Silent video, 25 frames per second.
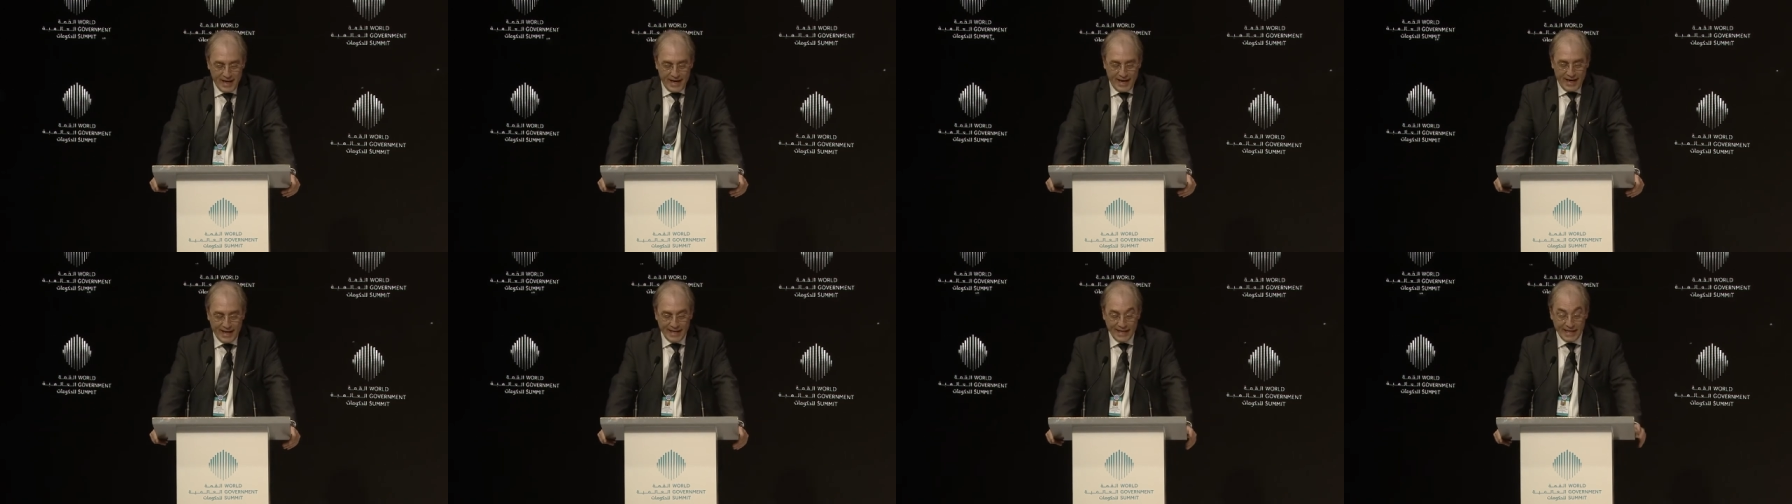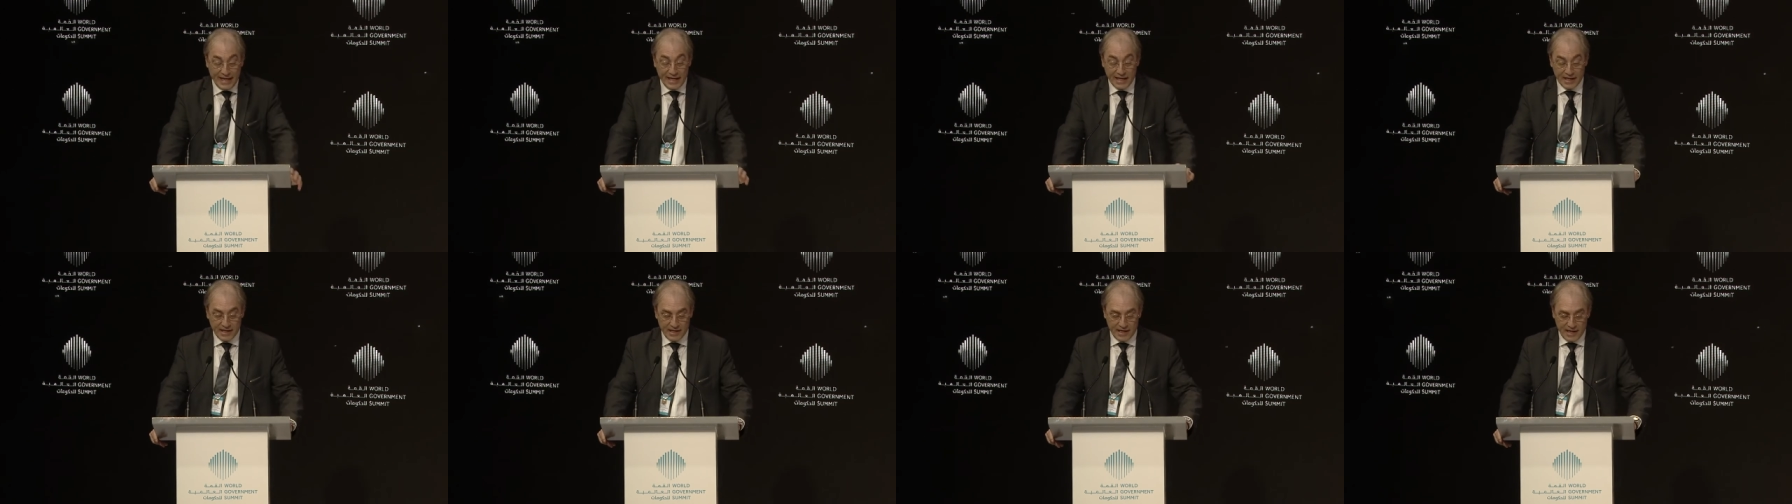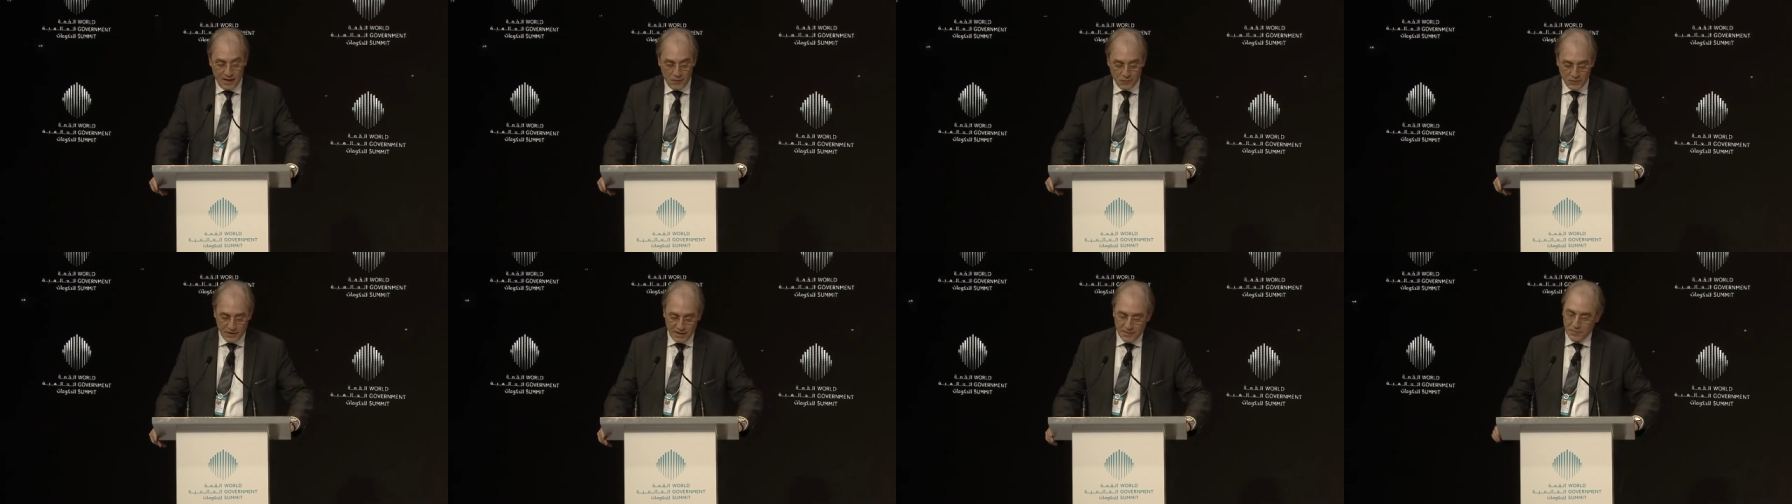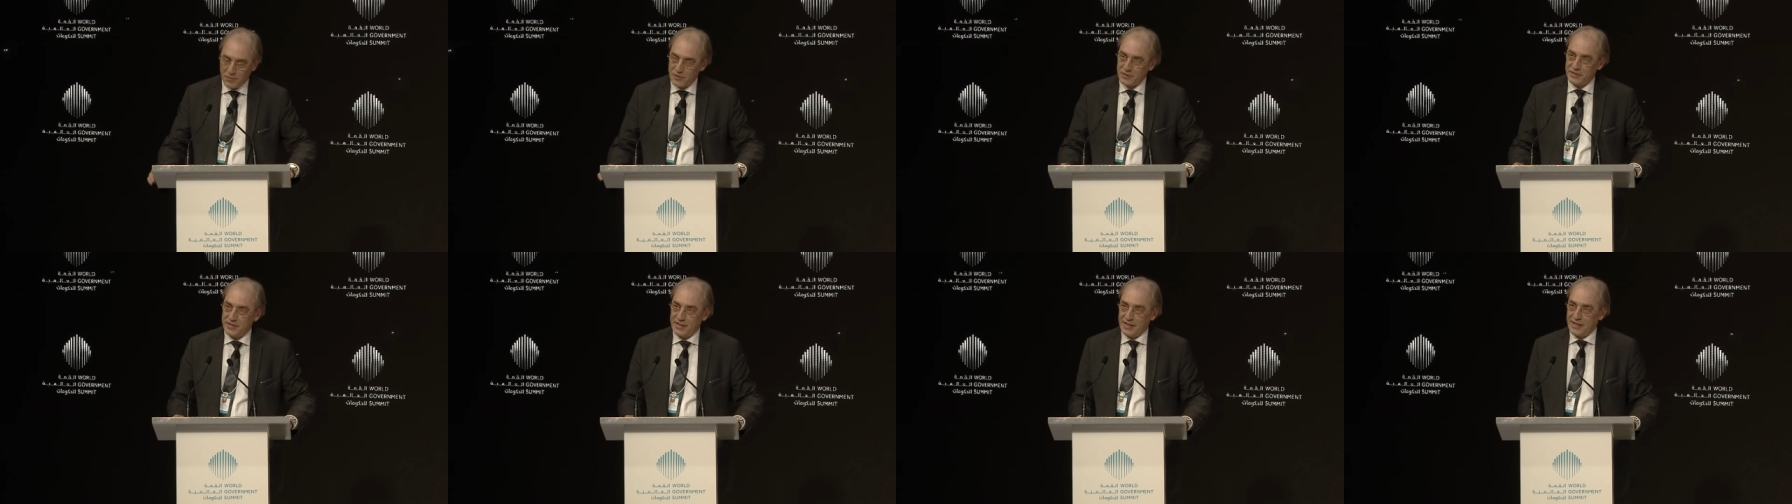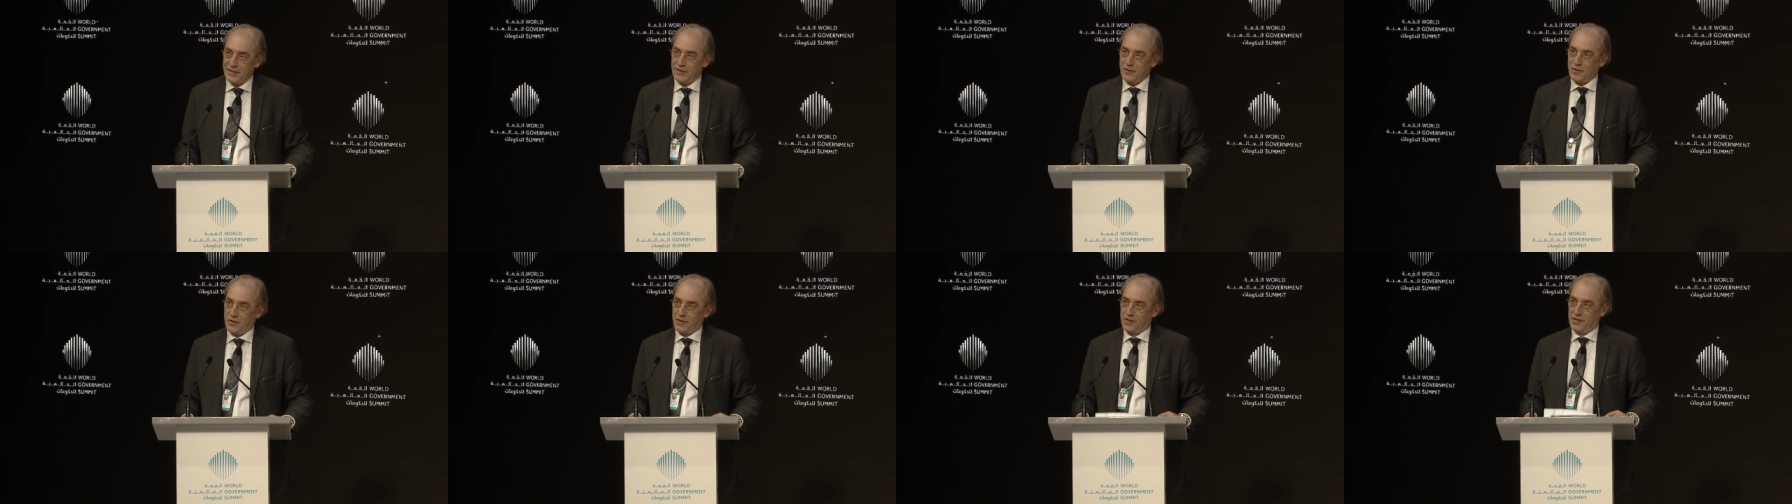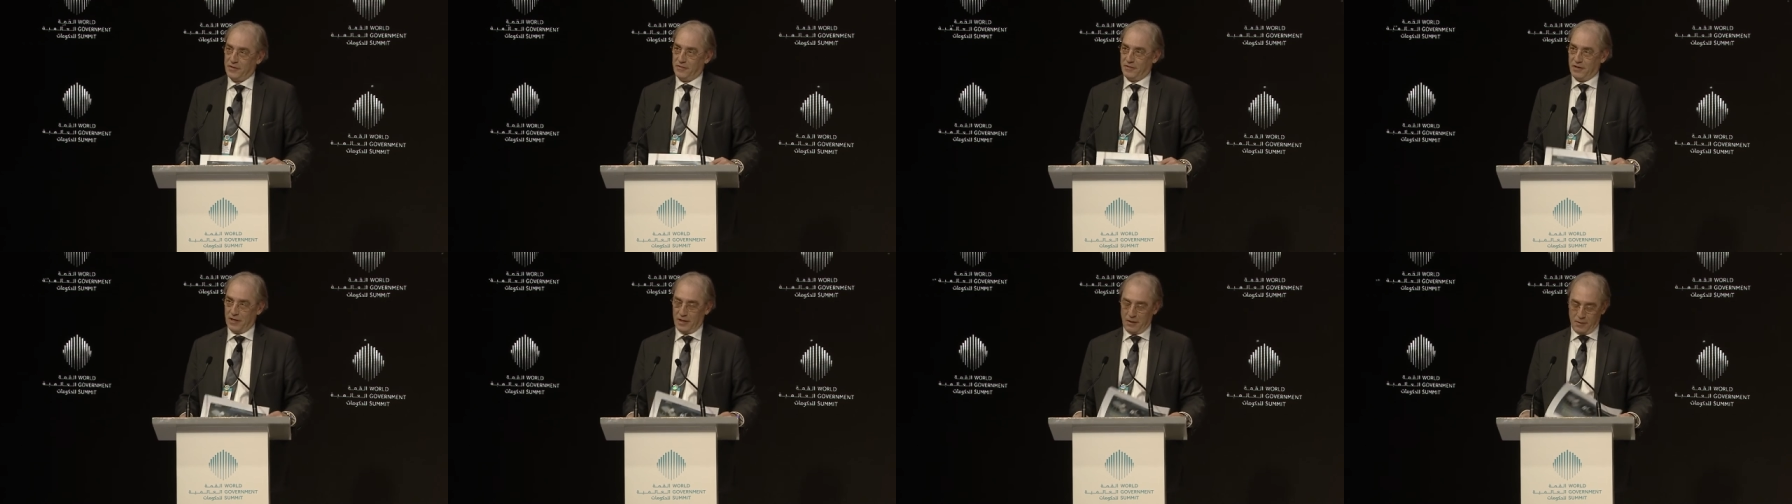And then ground demonstrator
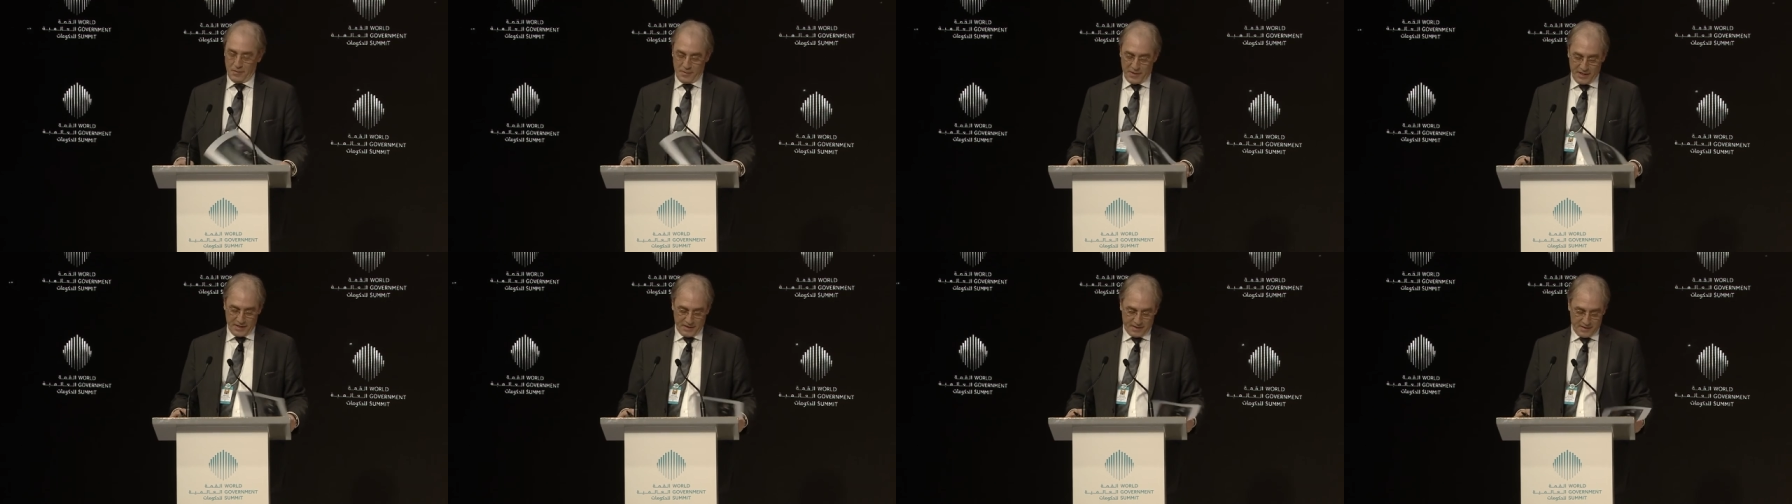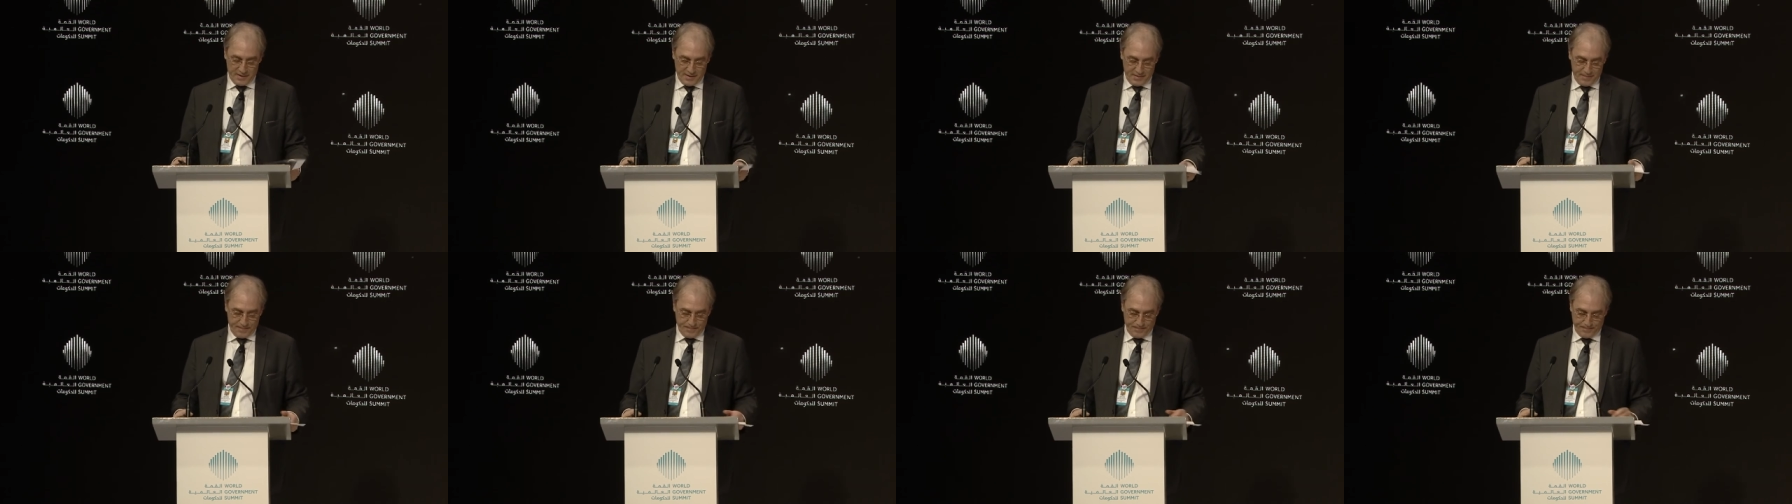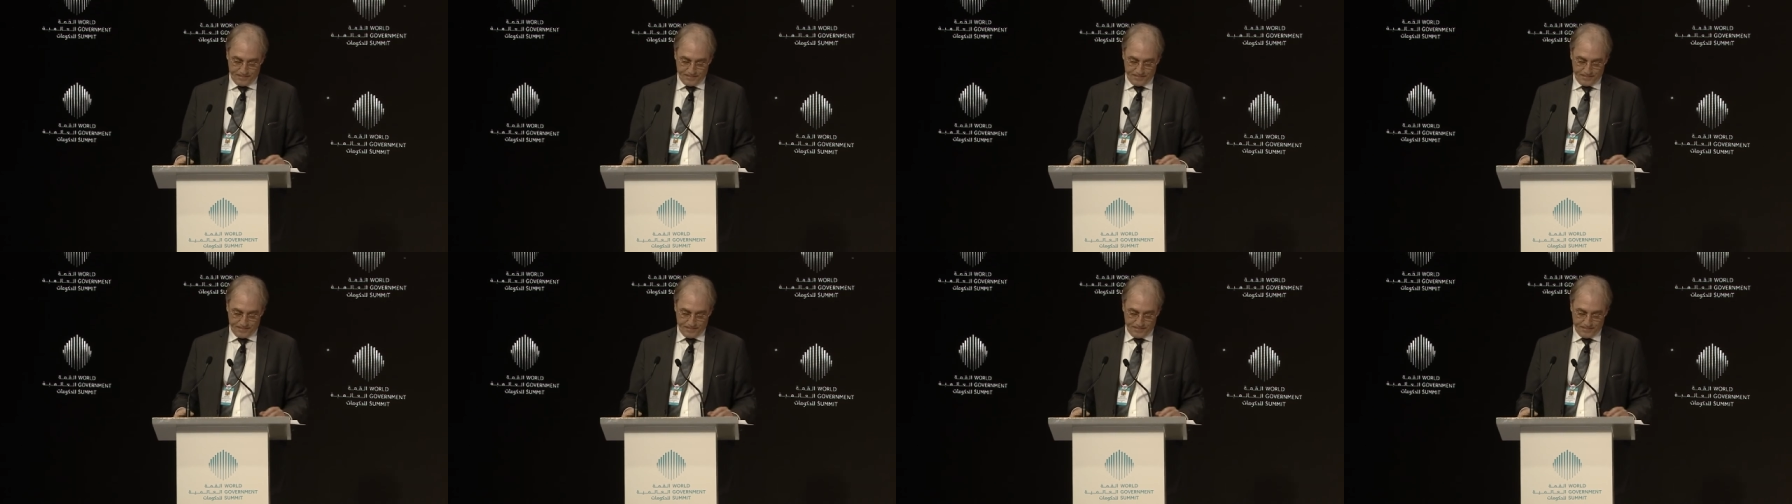development.